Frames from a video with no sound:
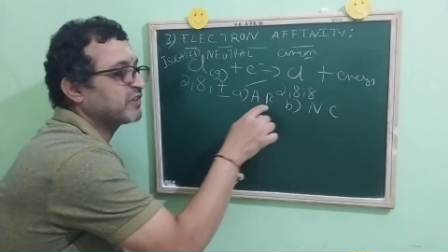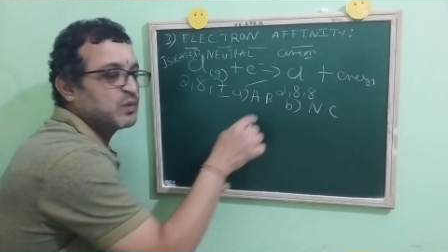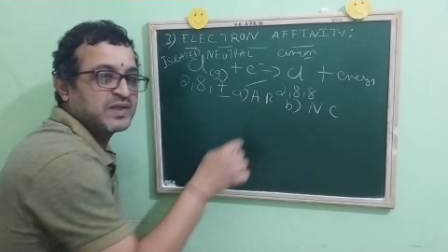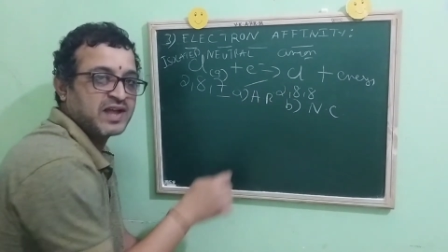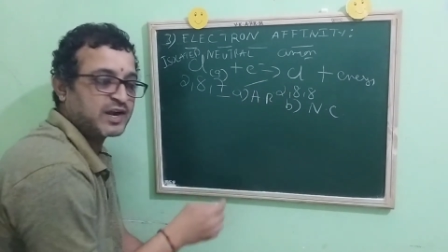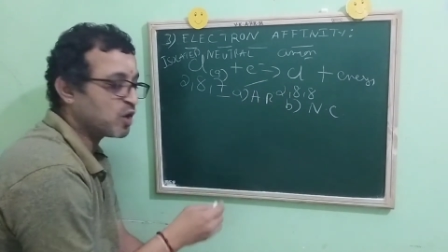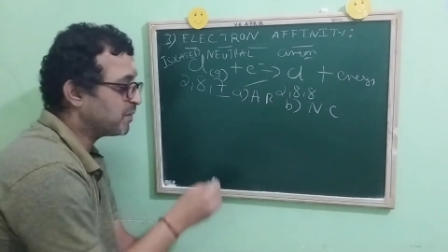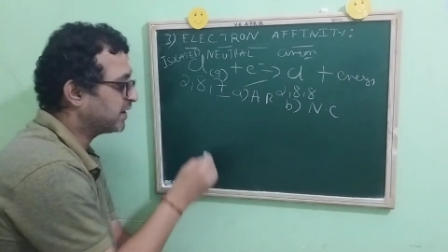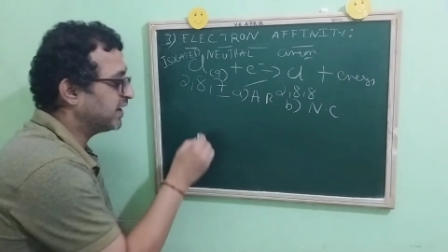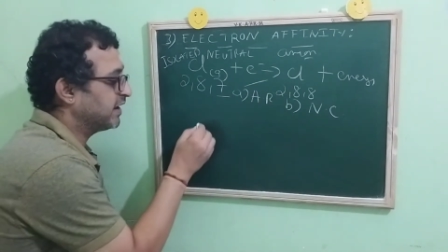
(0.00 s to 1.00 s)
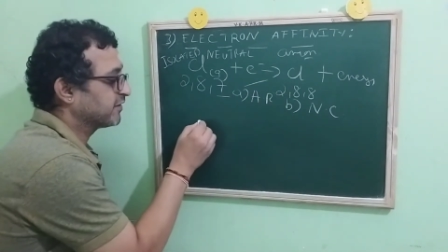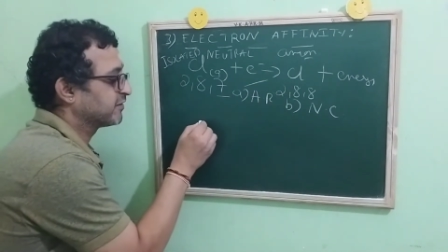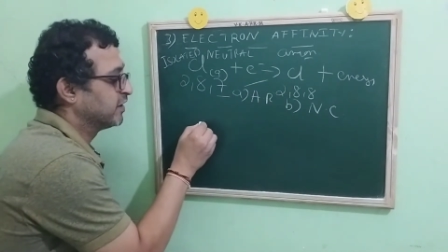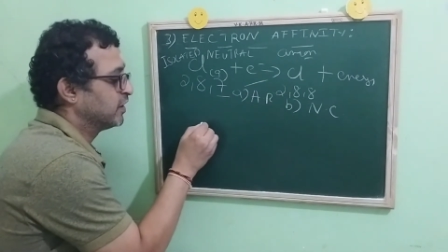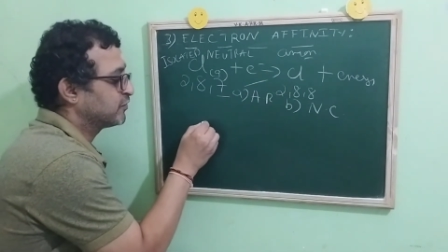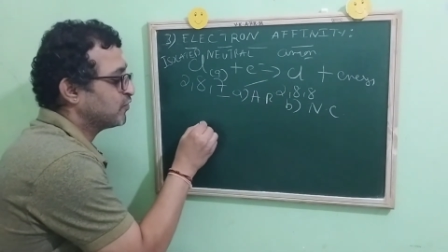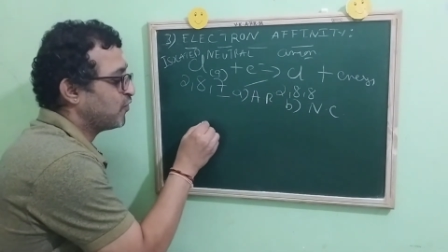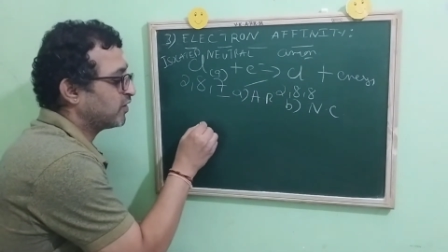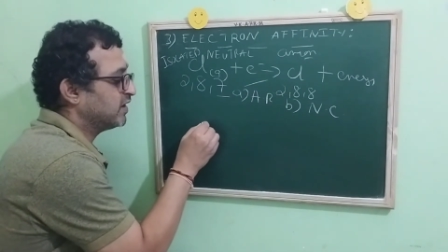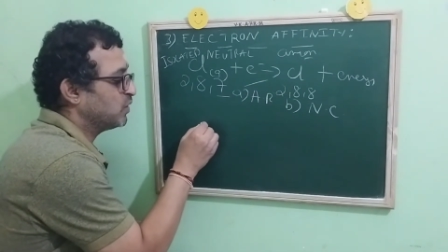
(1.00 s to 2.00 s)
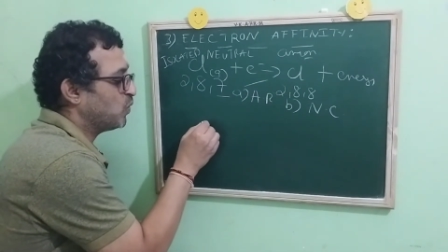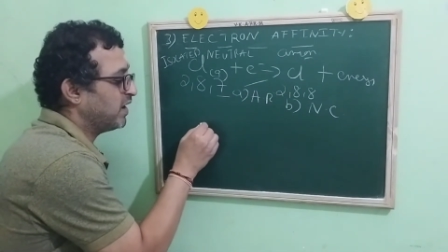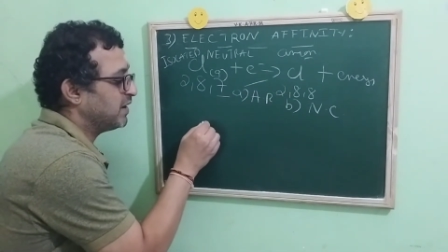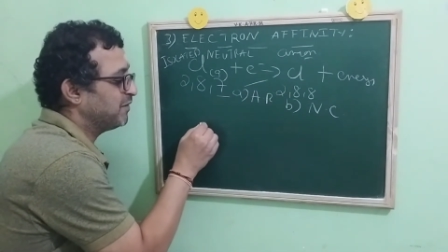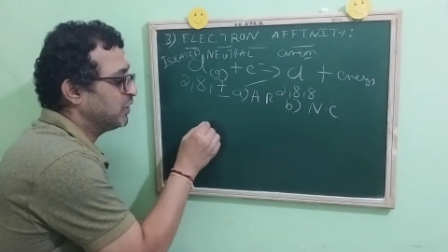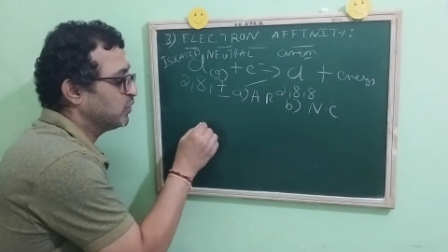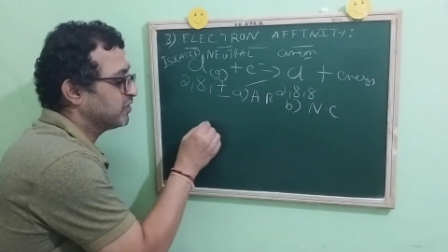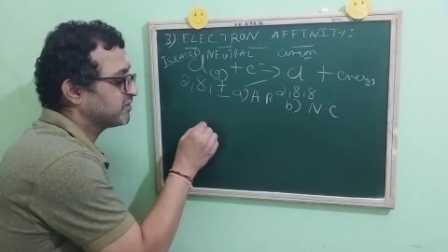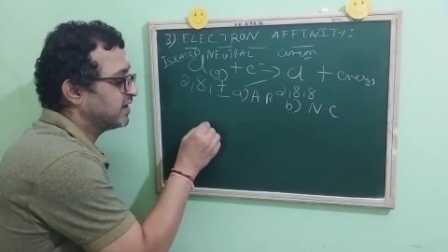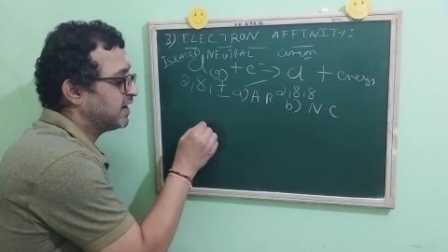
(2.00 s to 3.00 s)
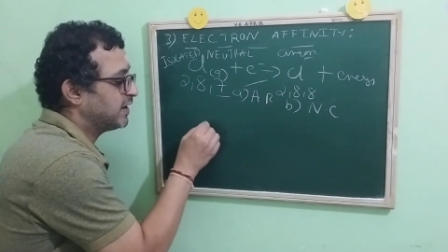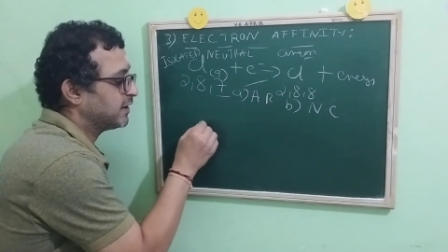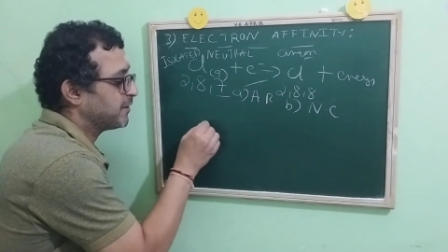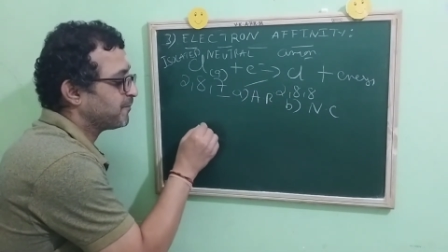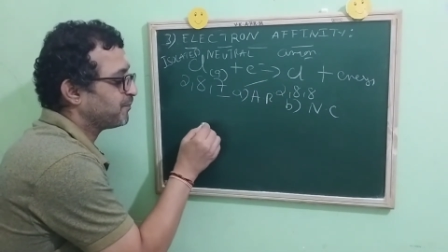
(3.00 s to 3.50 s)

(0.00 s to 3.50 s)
proceed with atomic radius. So, for that, what I will do is that